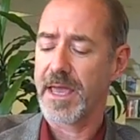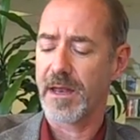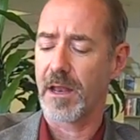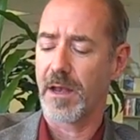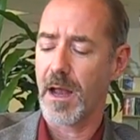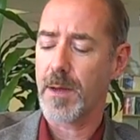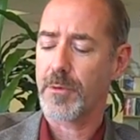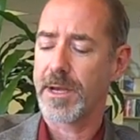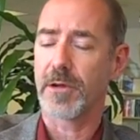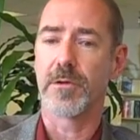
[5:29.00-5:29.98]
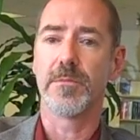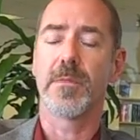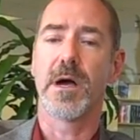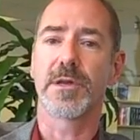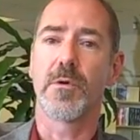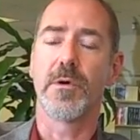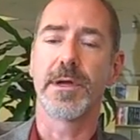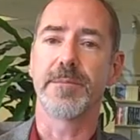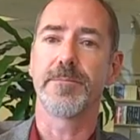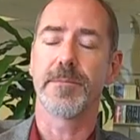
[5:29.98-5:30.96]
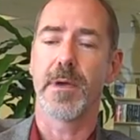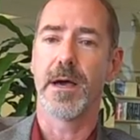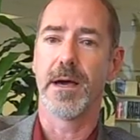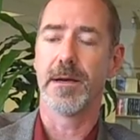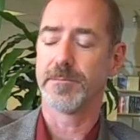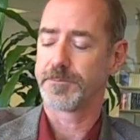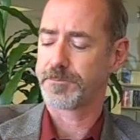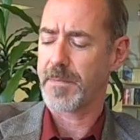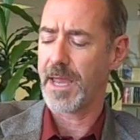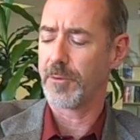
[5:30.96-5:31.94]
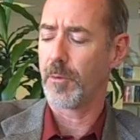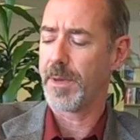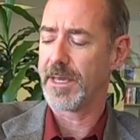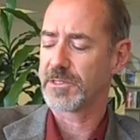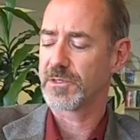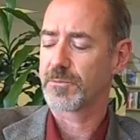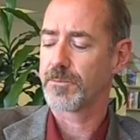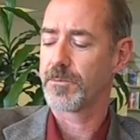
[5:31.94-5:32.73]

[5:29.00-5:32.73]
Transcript: again, on an operating or ongoing uh, annual basis,